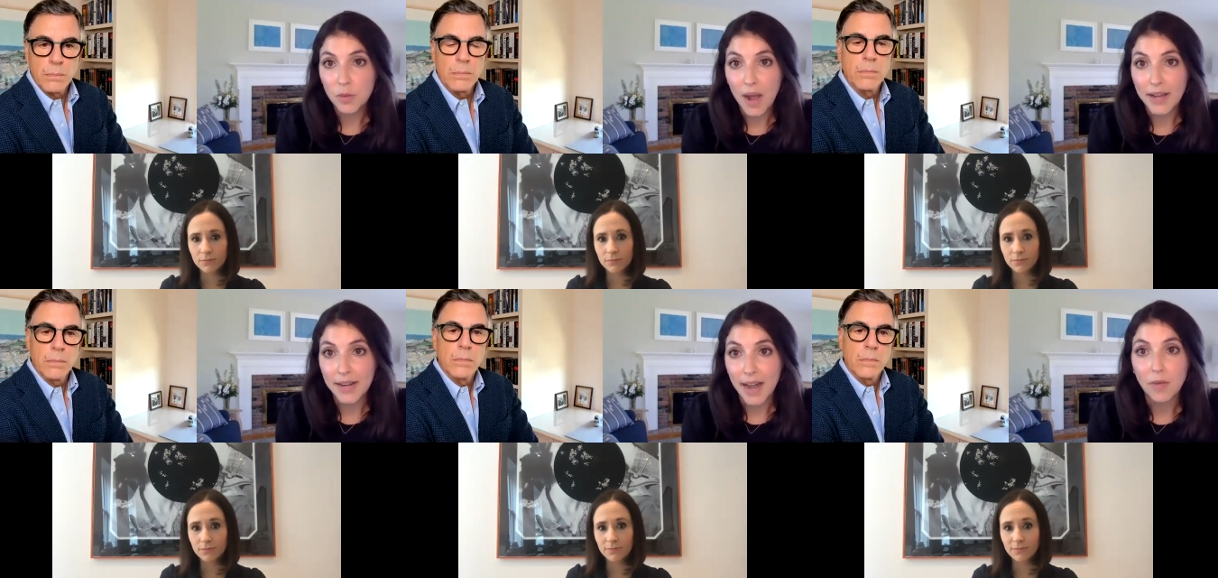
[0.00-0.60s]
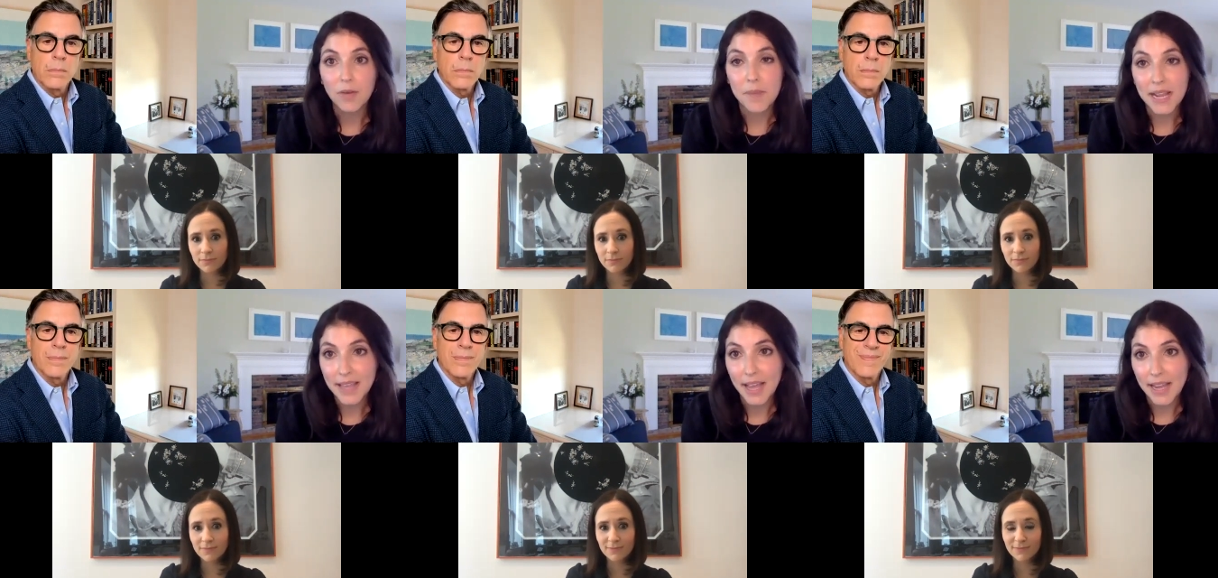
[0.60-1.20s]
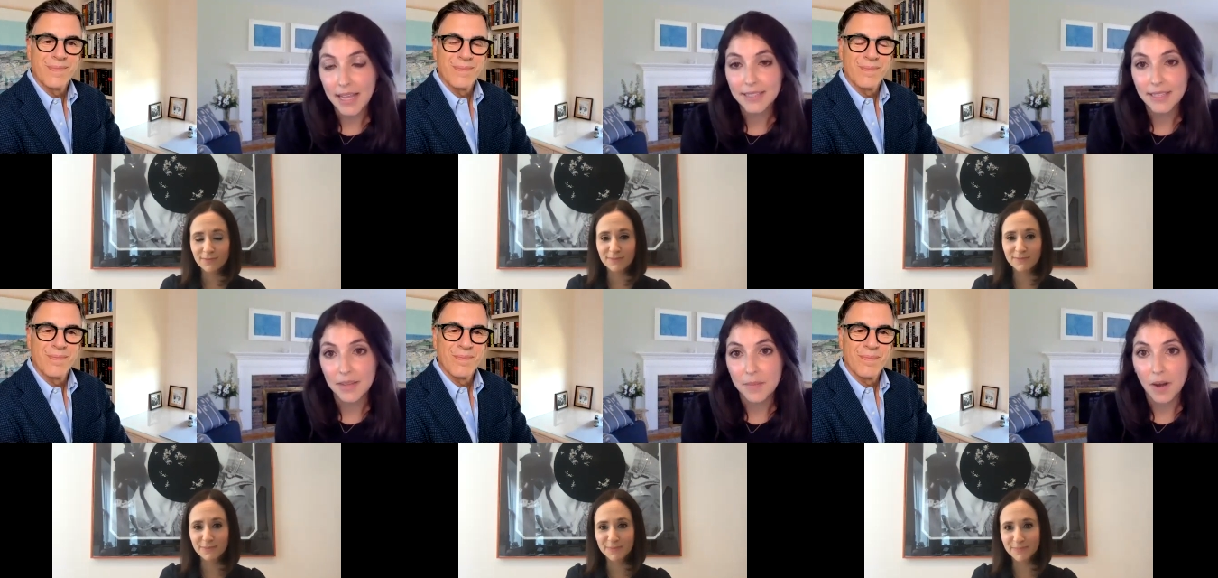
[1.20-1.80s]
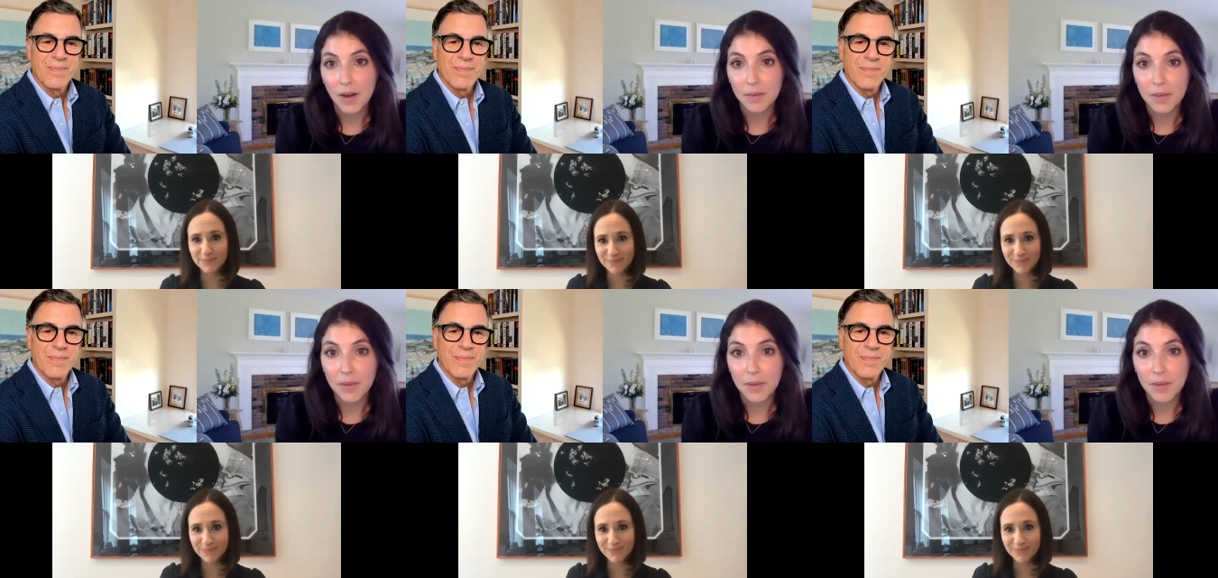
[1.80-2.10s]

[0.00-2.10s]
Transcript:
Speaker 1: Biden, I would make that case to the American